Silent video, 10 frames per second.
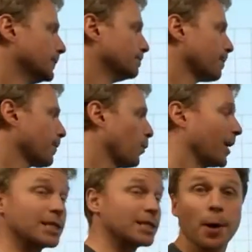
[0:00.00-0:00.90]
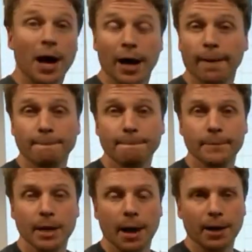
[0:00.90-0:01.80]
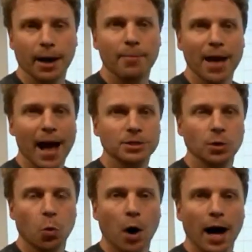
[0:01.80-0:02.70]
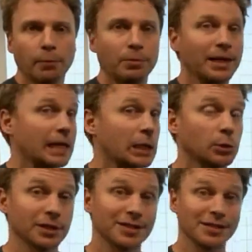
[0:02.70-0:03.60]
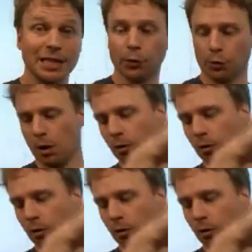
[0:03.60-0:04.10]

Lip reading: When I get to pi, I'm kind of back to y being equal to 0, right? Because